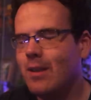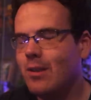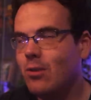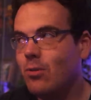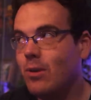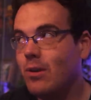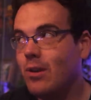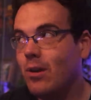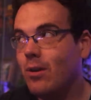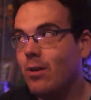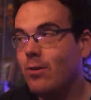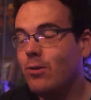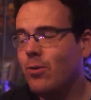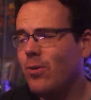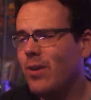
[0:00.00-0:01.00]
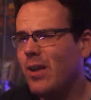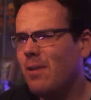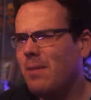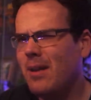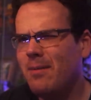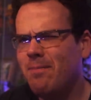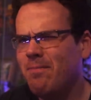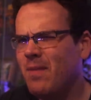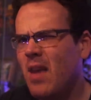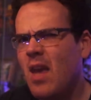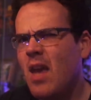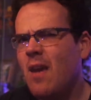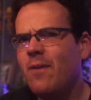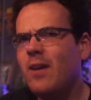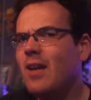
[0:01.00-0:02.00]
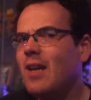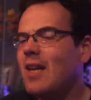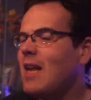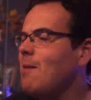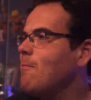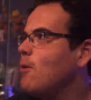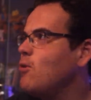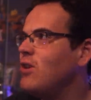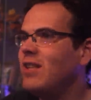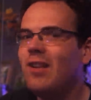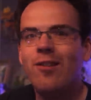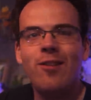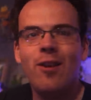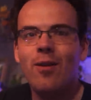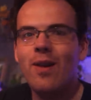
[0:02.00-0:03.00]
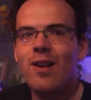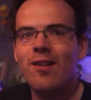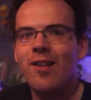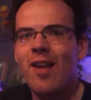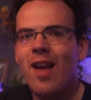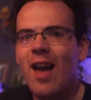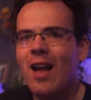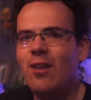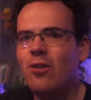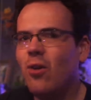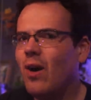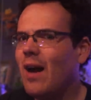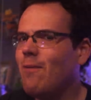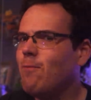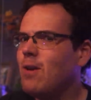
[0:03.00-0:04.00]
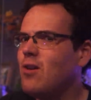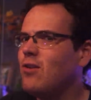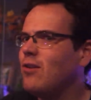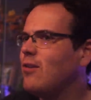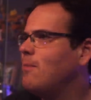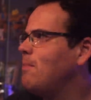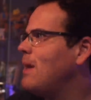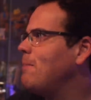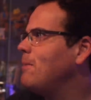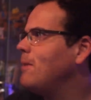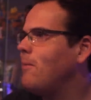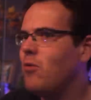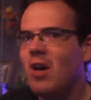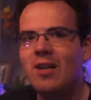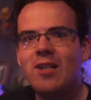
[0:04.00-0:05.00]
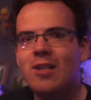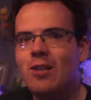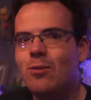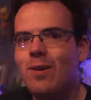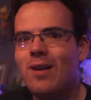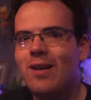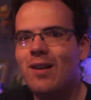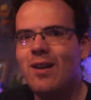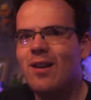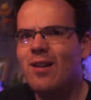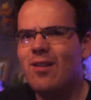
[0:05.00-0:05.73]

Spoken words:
Toriyama. If you're gonna keep Roshi in the series and not have regions and people objecting to it,